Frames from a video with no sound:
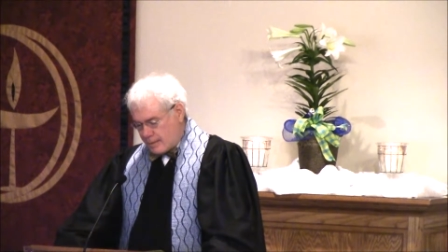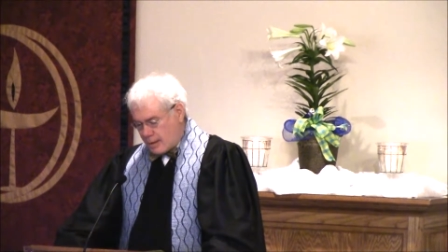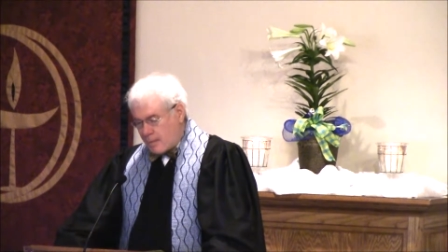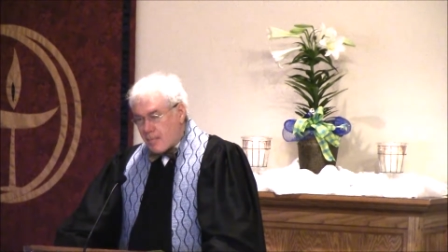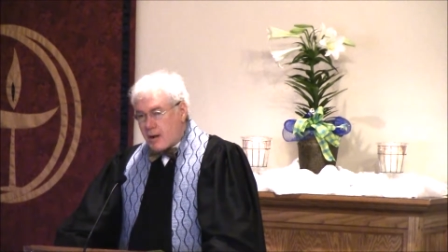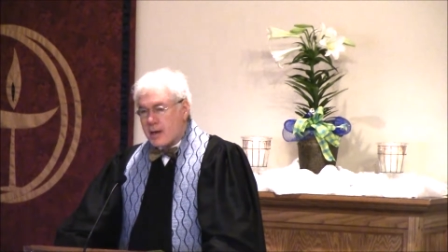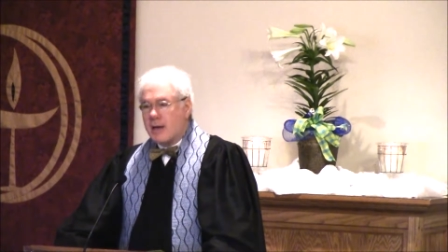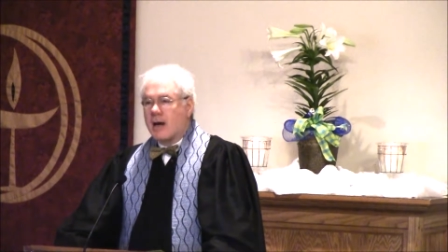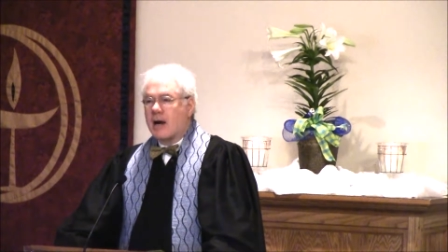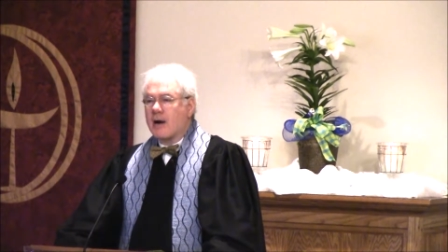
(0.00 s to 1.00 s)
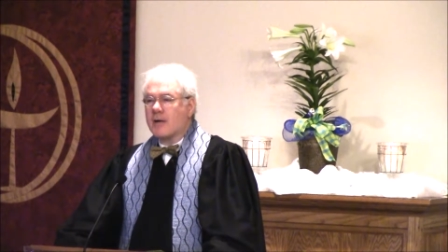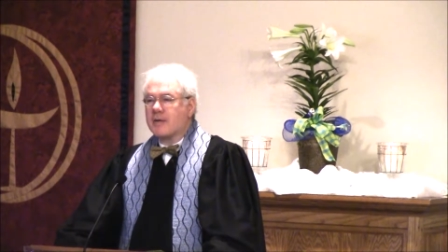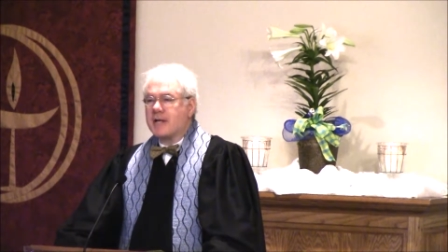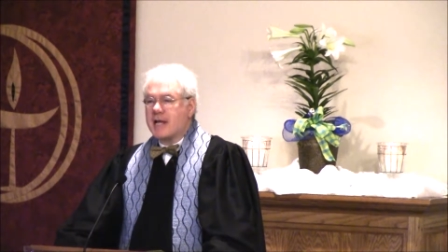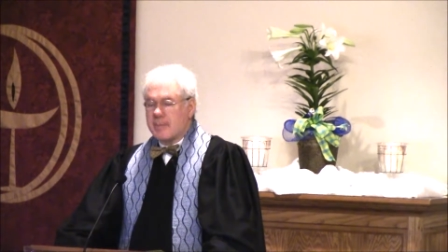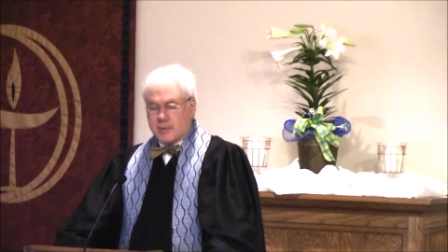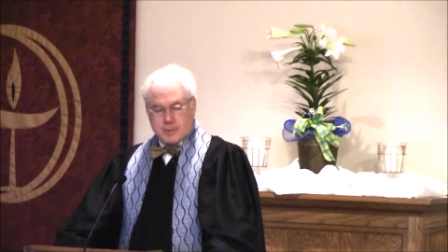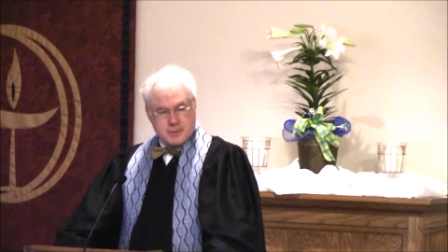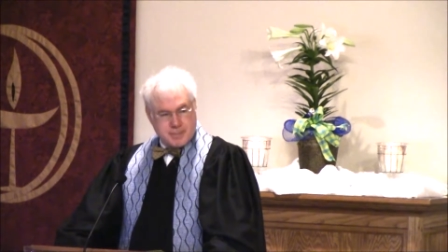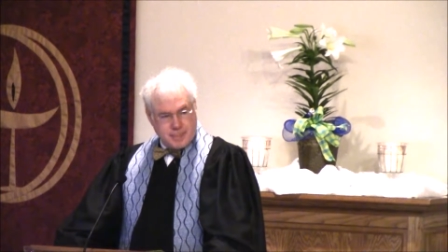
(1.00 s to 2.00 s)
Among our
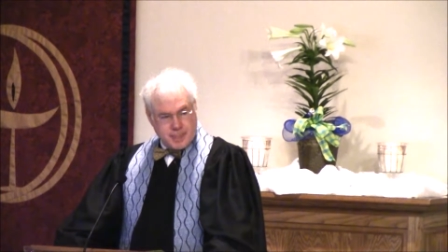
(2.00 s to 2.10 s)
neighbors,